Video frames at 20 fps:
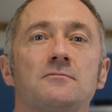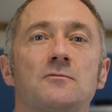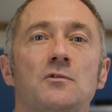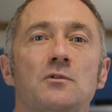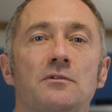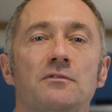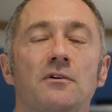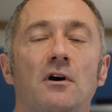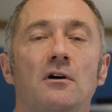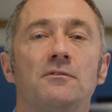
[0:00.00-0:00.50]

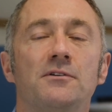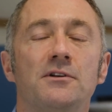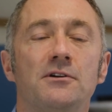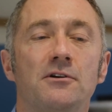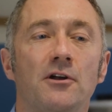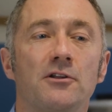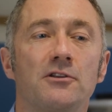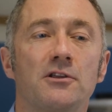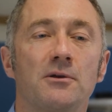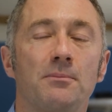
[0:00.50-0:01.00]
revolving
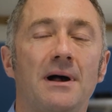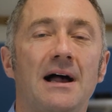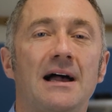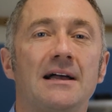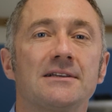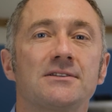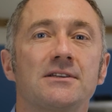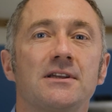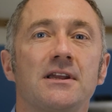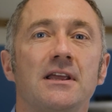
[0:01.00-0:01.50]
around
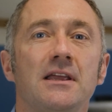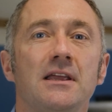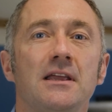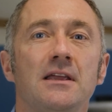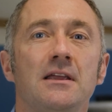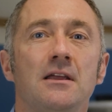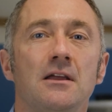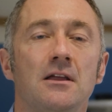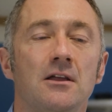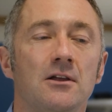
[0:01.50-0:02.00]
capacity,
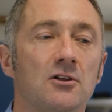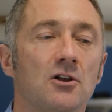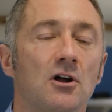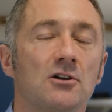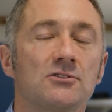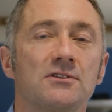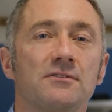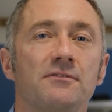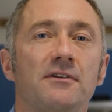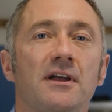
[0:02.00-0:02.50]

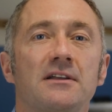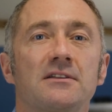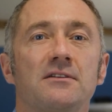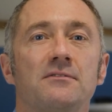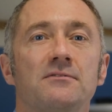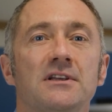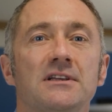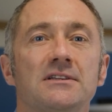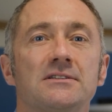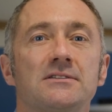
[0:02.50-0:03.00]
cost
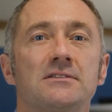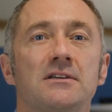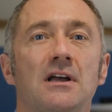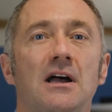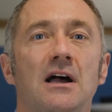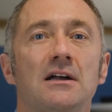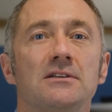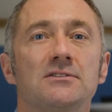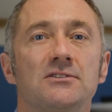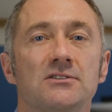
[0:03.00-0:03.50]
effectiveness
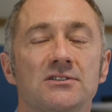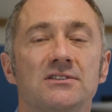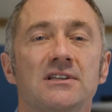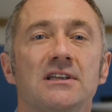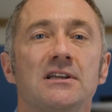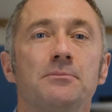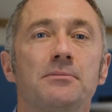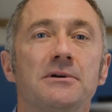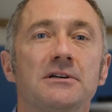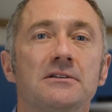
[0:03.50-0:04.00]
and
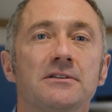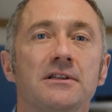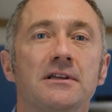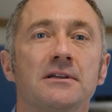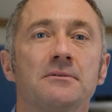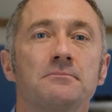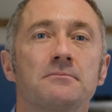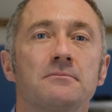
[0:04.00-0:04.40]
sustainability.